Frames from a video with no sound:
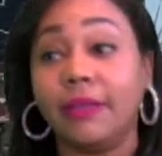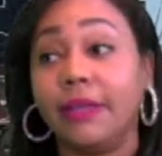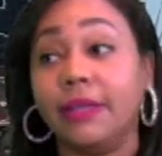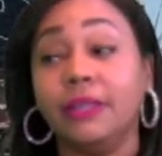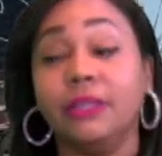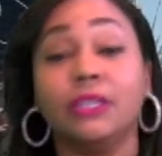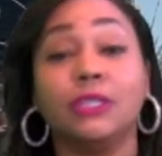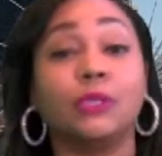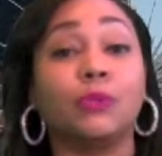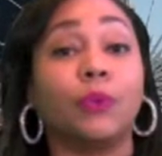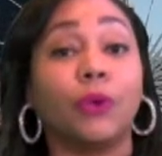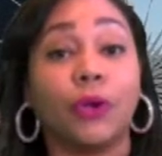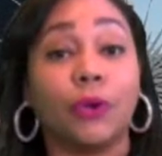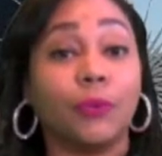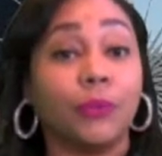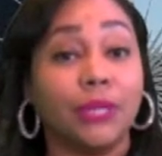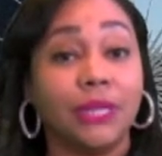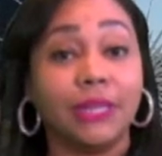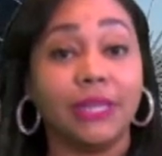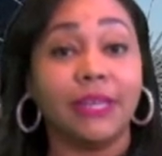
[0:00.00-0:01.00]
this
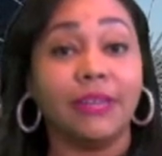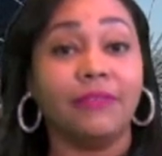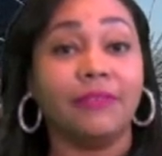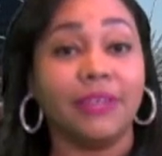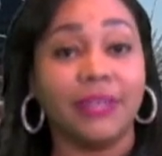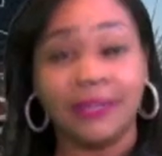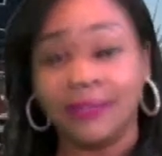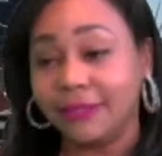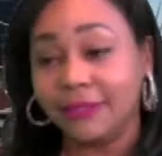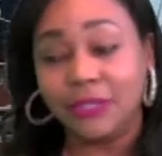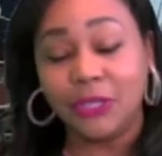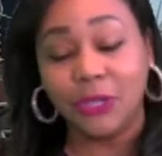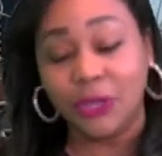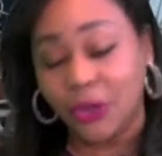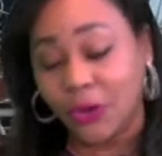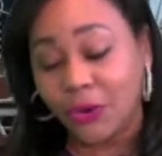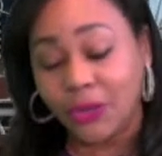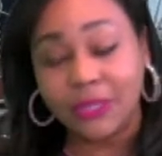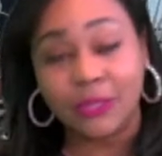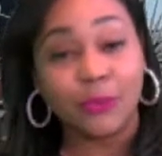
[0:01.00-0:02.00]
world we live in,
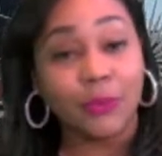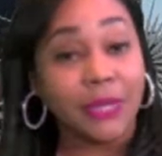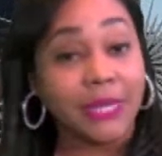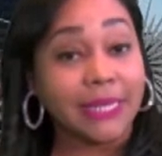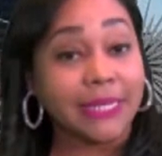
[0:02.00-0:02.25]
as we